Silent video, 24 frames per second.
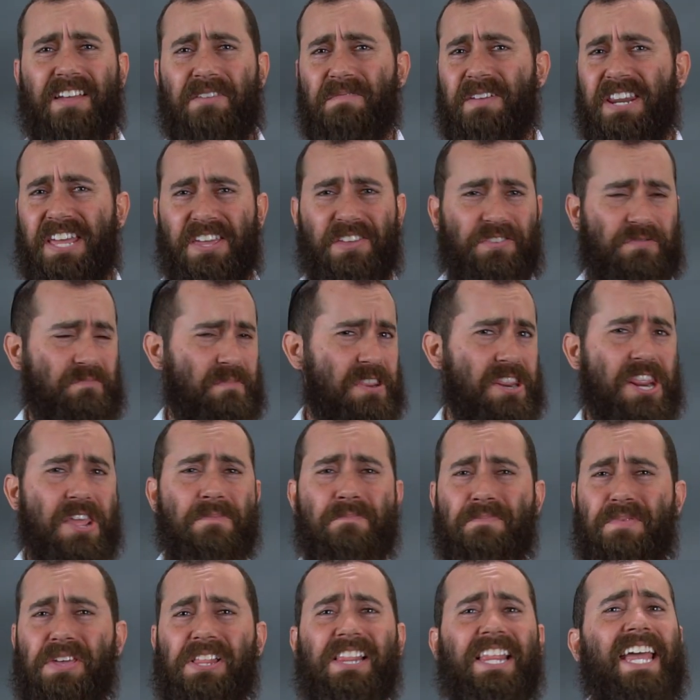I mean, he's
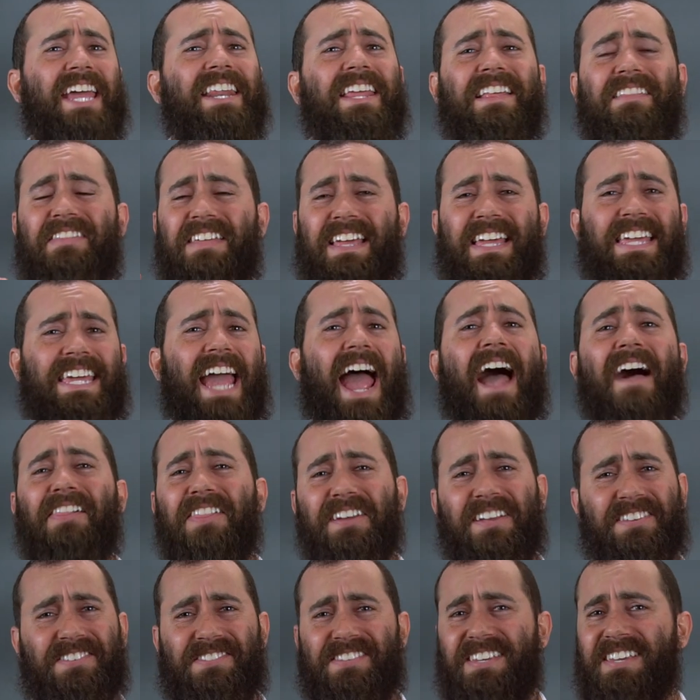manipulating the
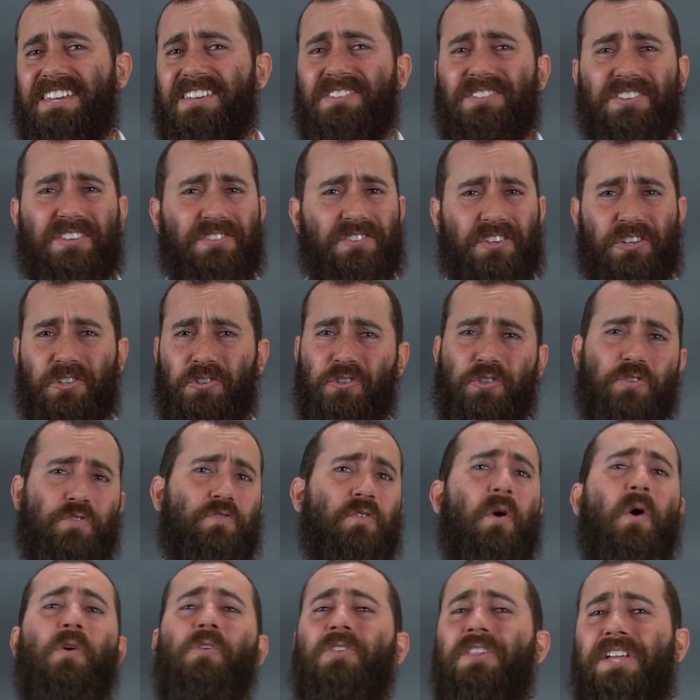galaxies, he's
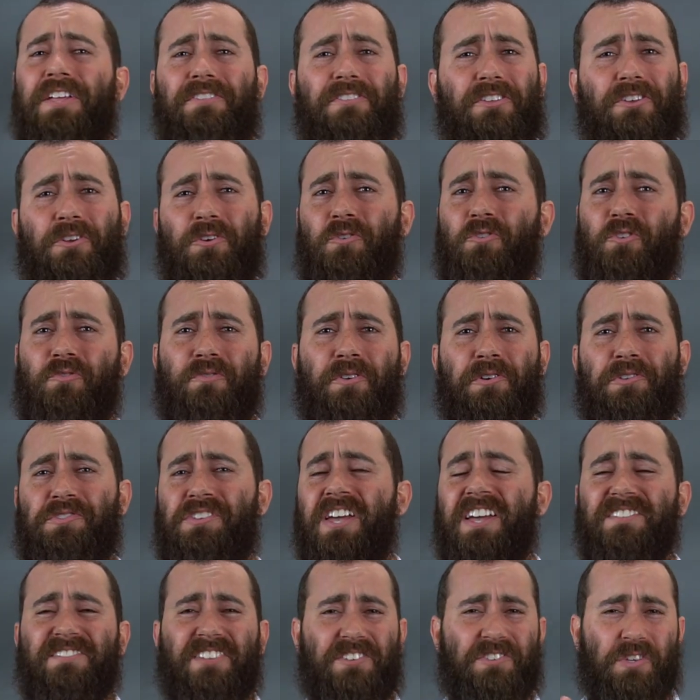controlling the universe.
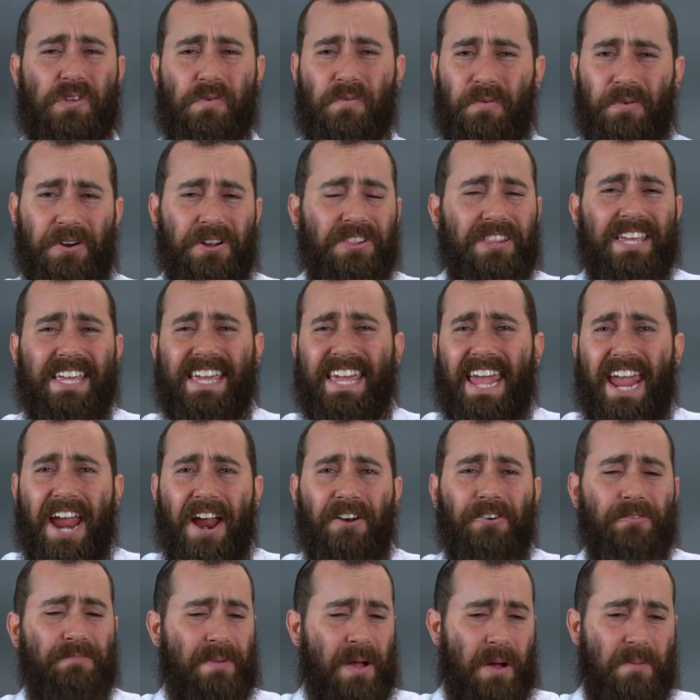Does he really
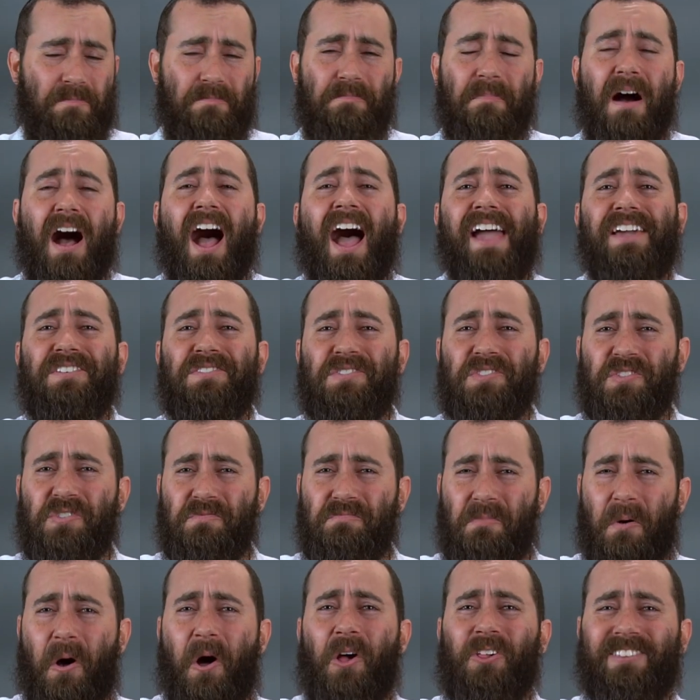care about my
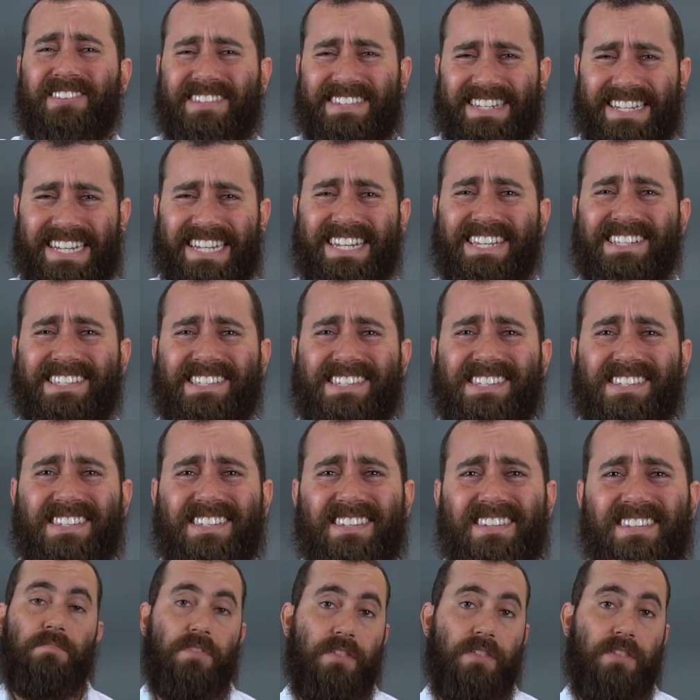small deeds?